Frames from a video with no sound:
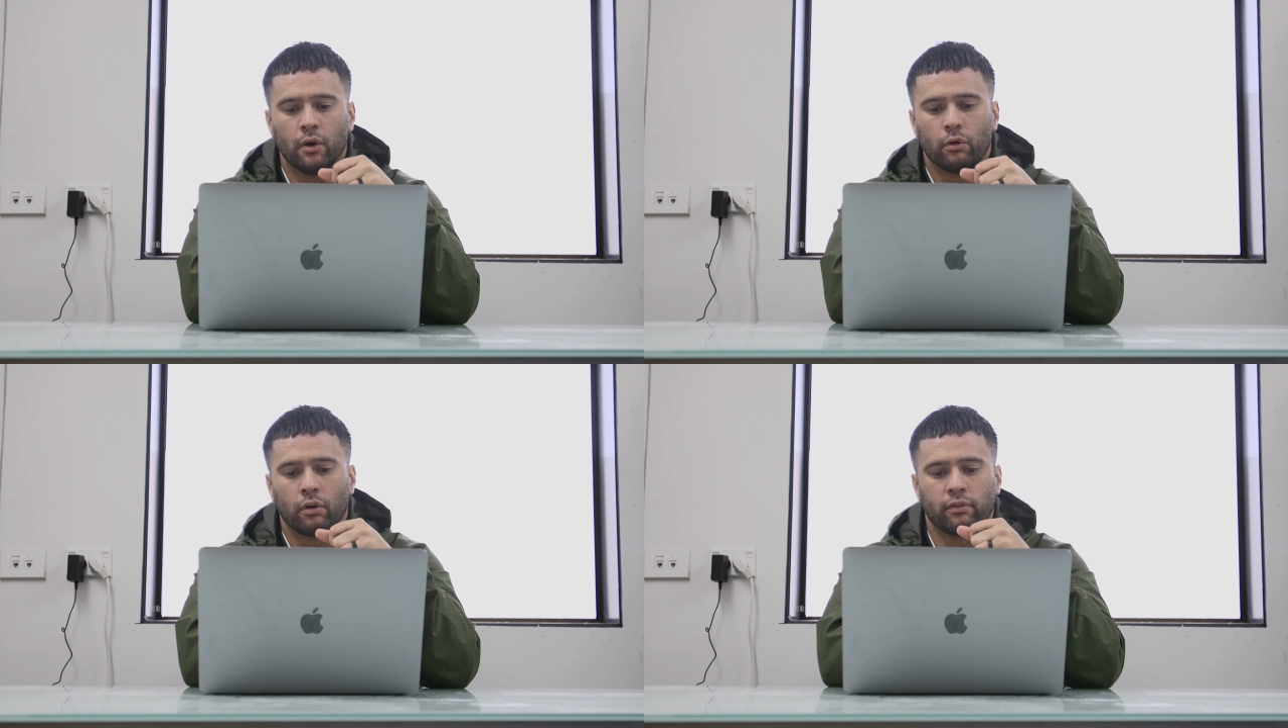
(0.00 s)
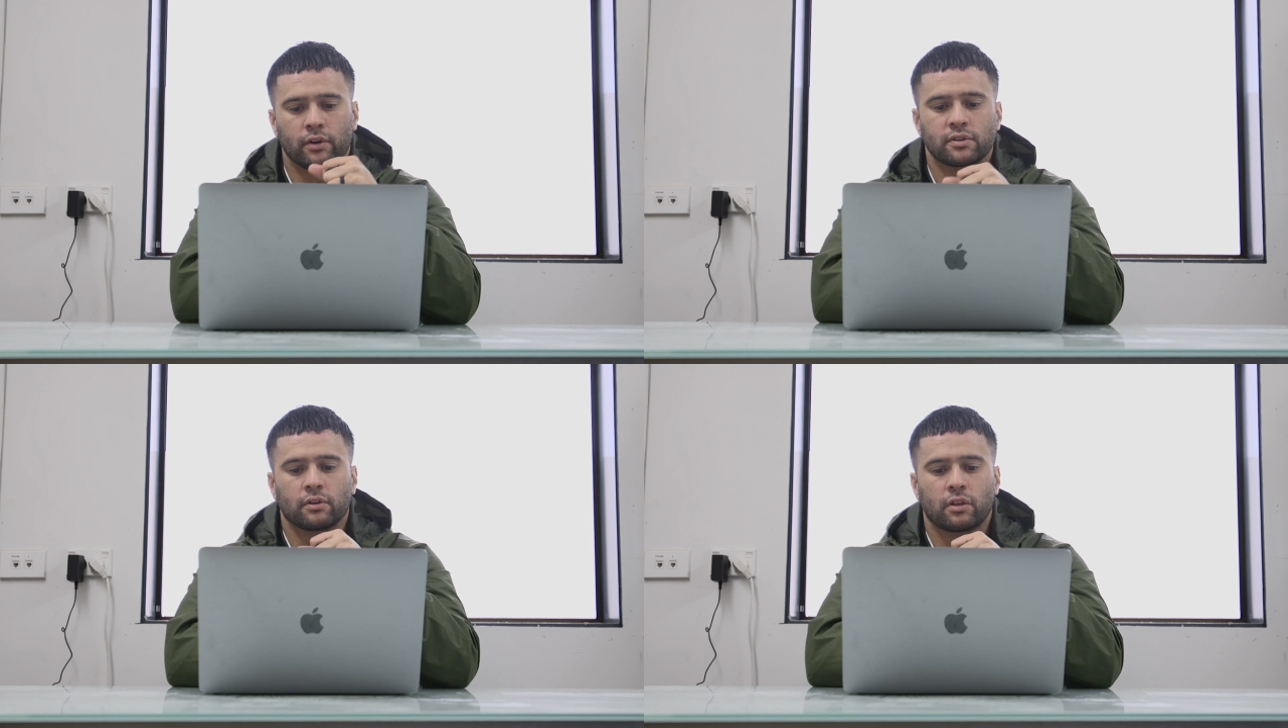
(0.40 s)
all of
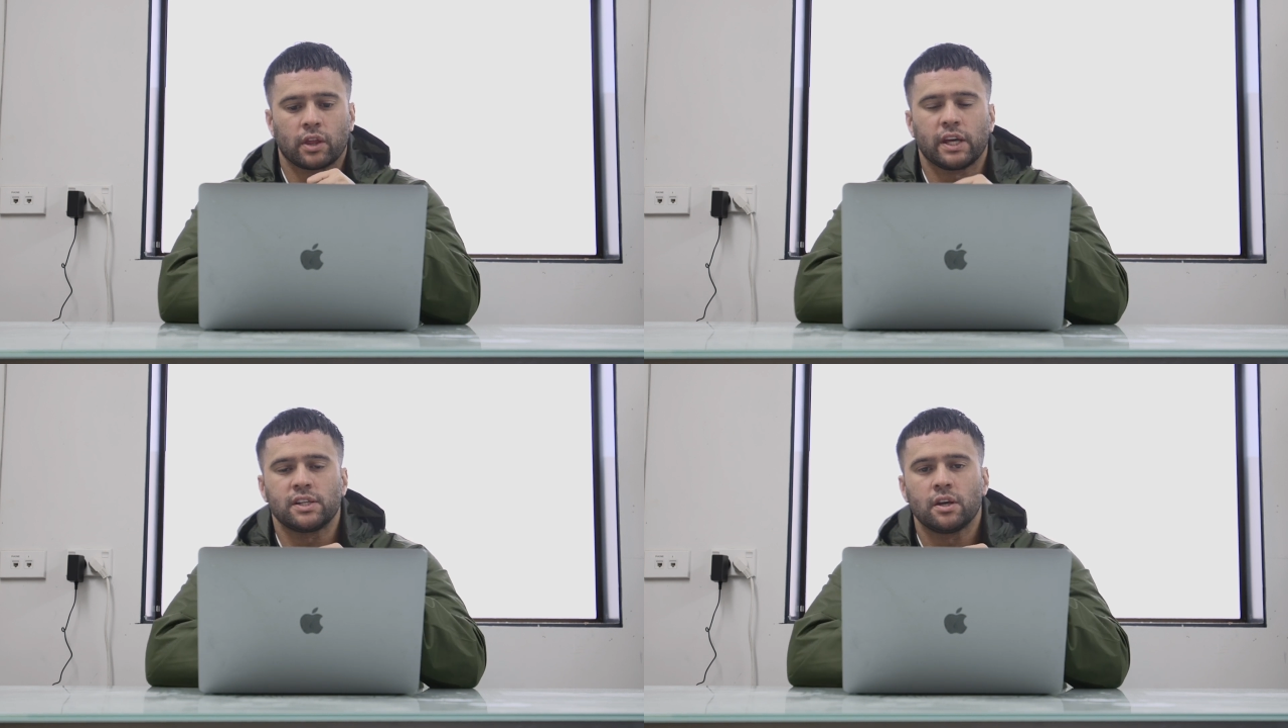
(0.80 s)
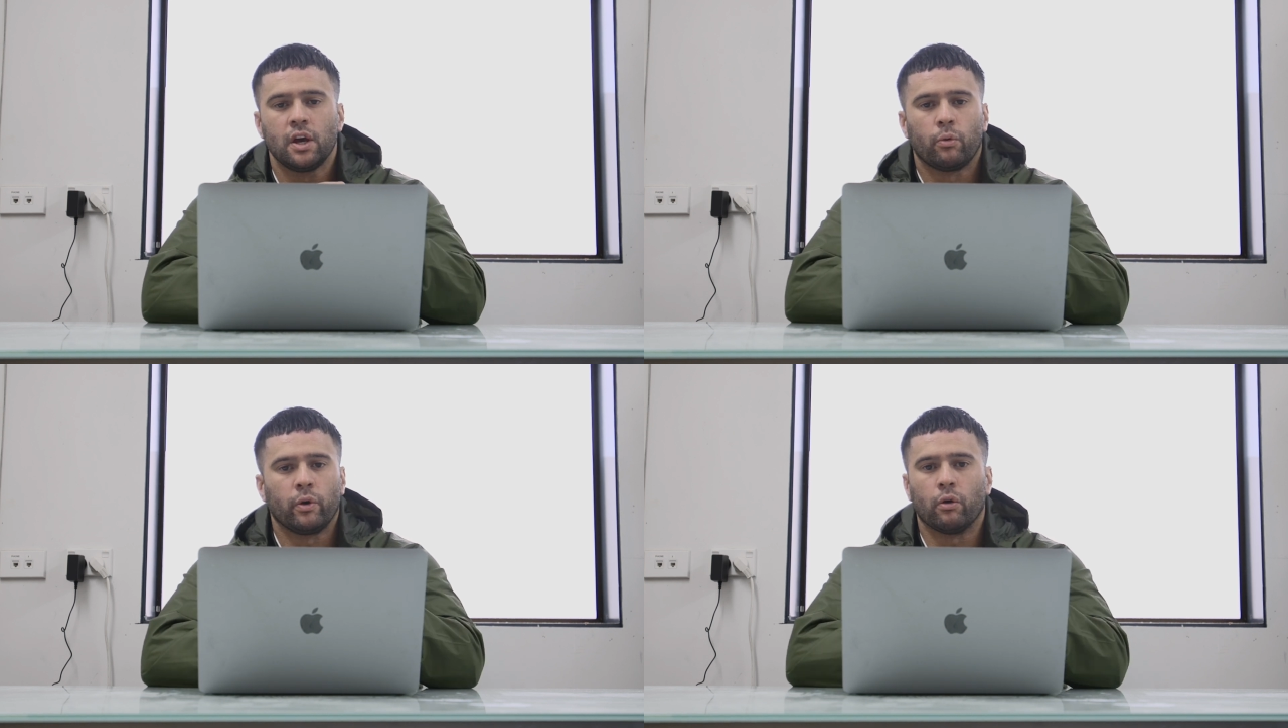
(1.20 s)
those good things.
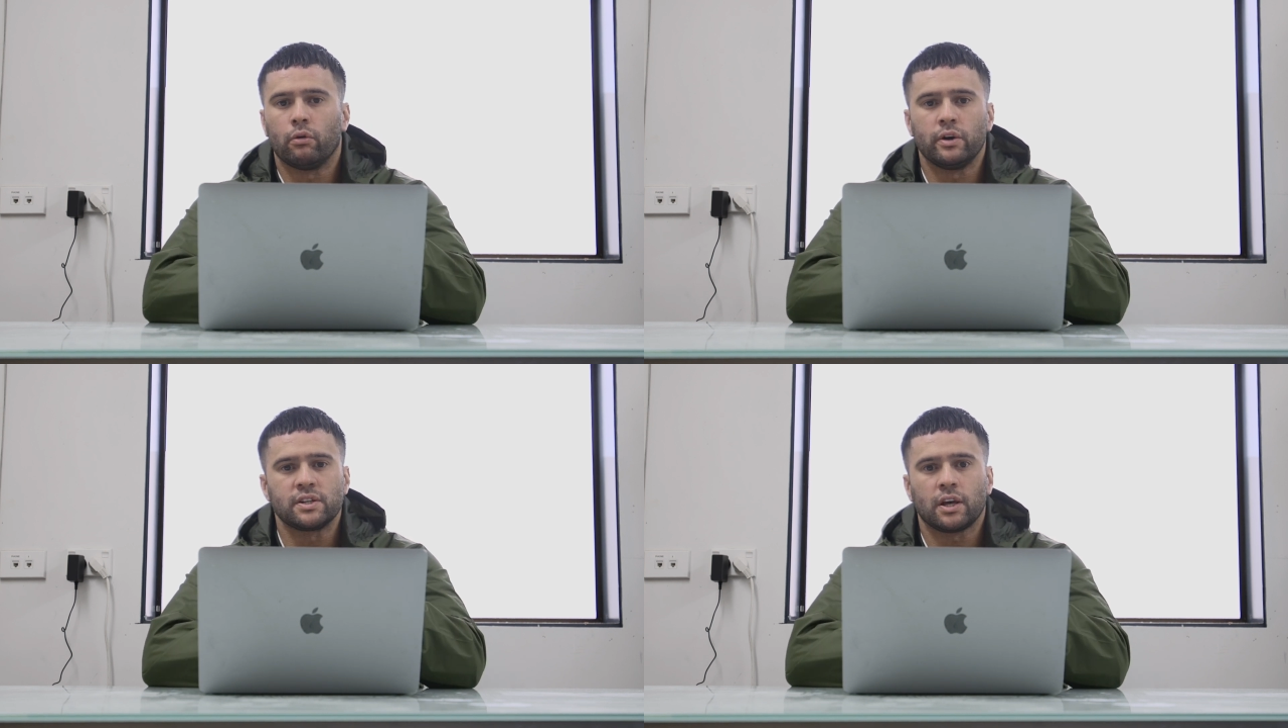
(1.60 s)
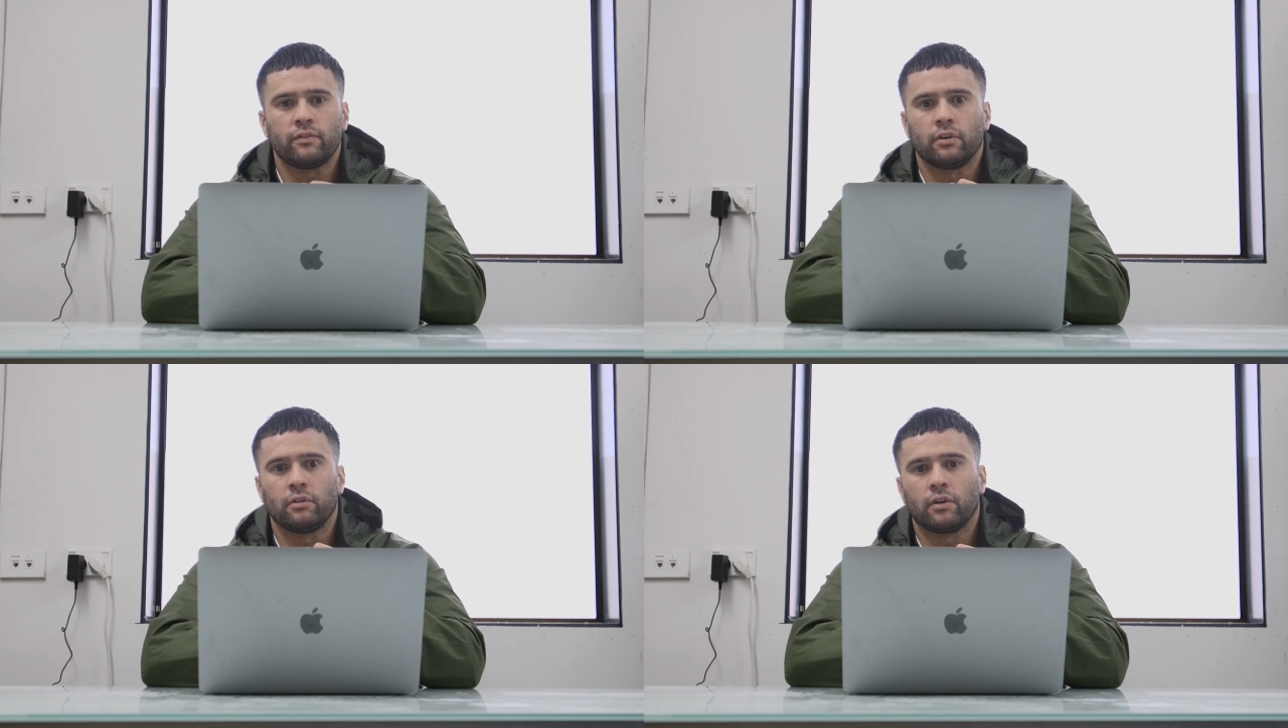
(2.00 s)
We always
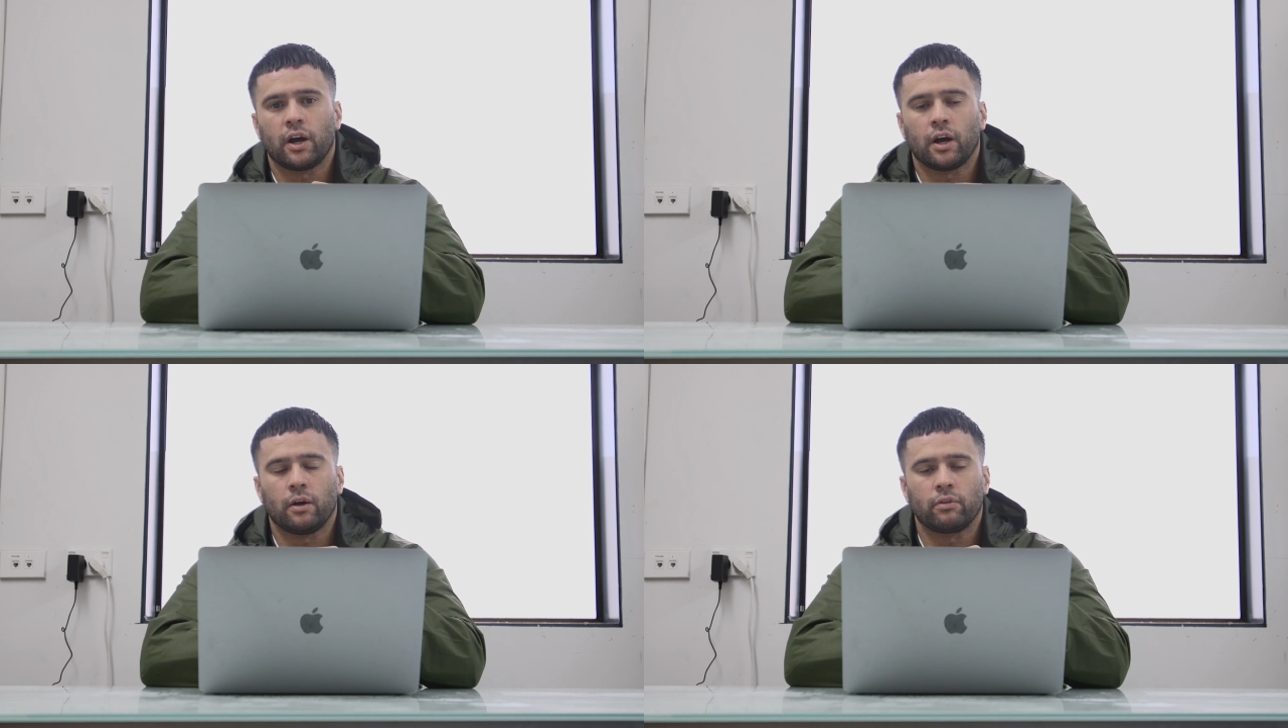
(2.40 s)
have a